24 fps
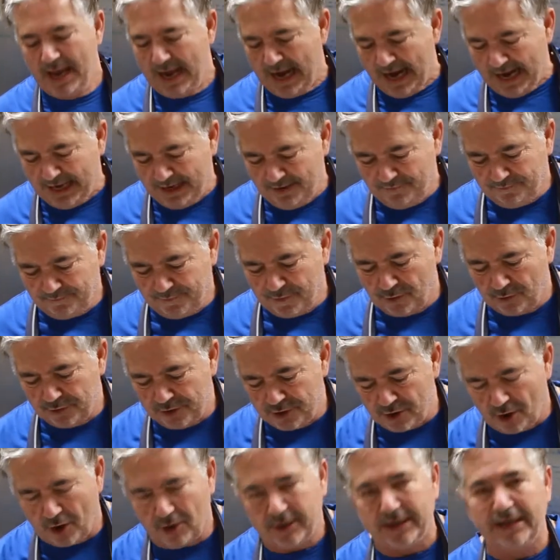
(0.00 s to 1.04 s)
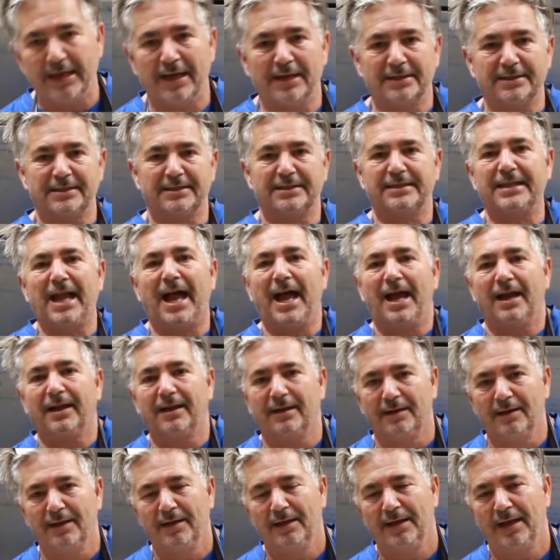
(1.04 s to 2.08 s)
And if your gnocchi are stuck
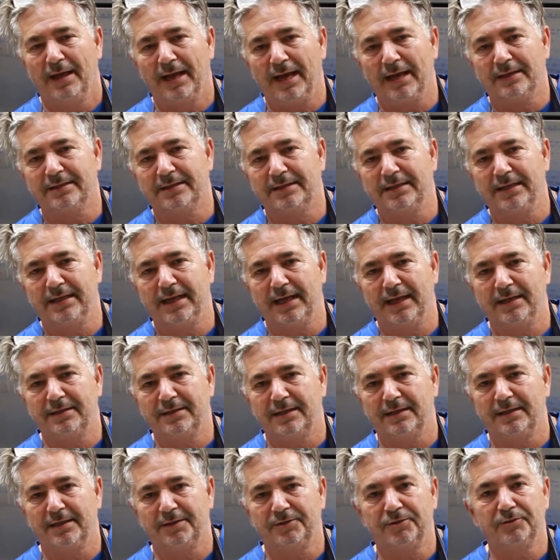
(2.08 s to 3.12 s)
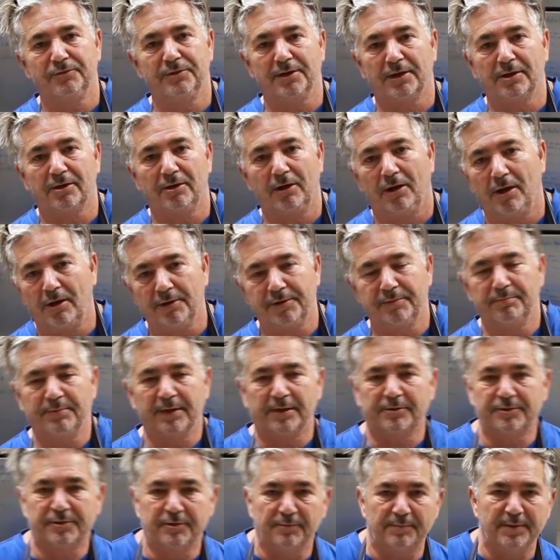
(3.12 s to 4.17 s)
accidentally to the cloth
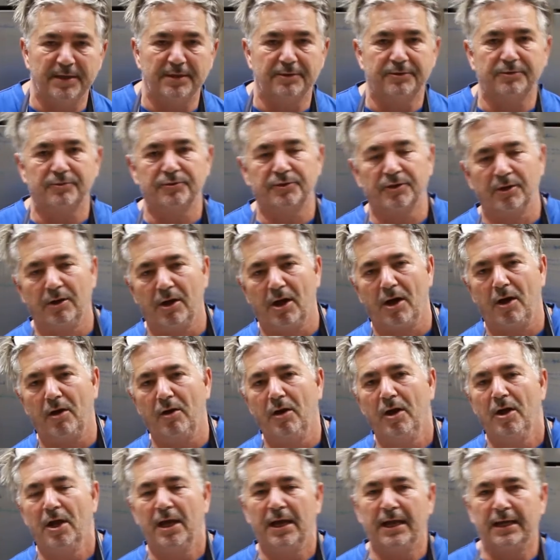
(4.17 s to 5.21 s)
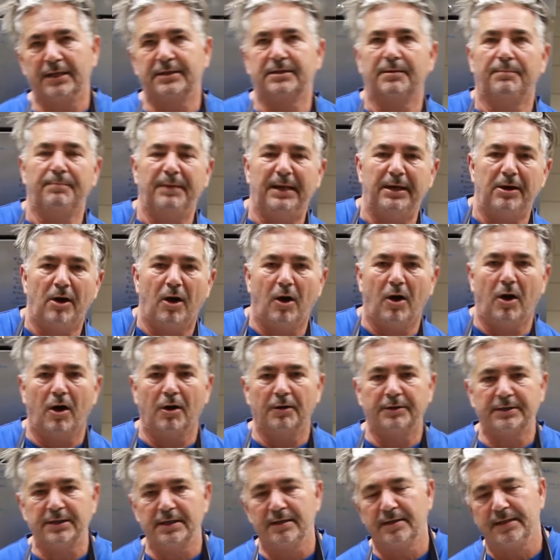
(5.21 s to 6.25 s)
because you've been too slow, it's a bit
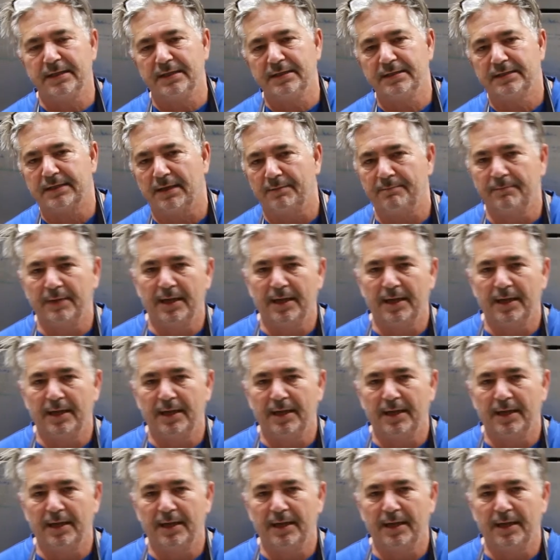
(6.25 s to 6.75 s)
hot and things are